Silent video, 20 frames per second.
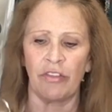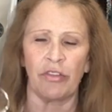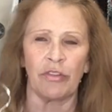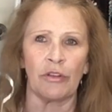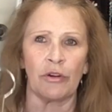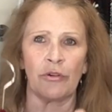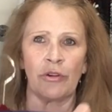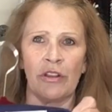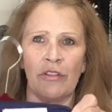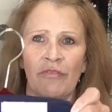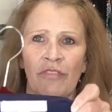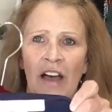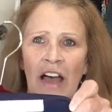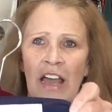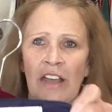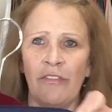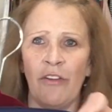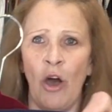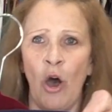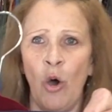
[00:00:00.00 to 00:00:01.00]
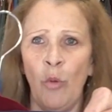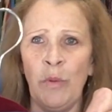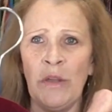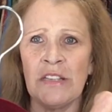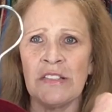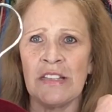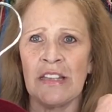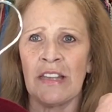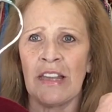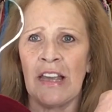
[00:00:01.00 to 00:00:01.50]
35,
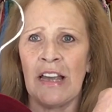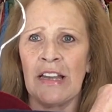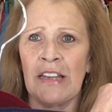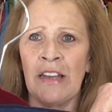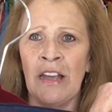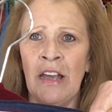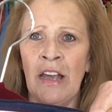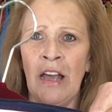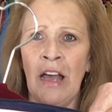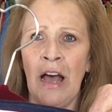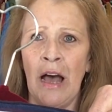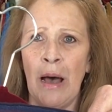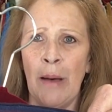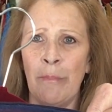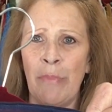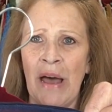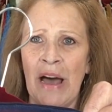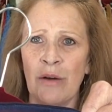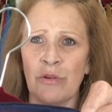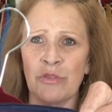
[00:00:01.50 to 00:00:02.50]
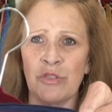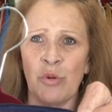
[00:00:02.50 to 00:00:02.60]
hoping to get about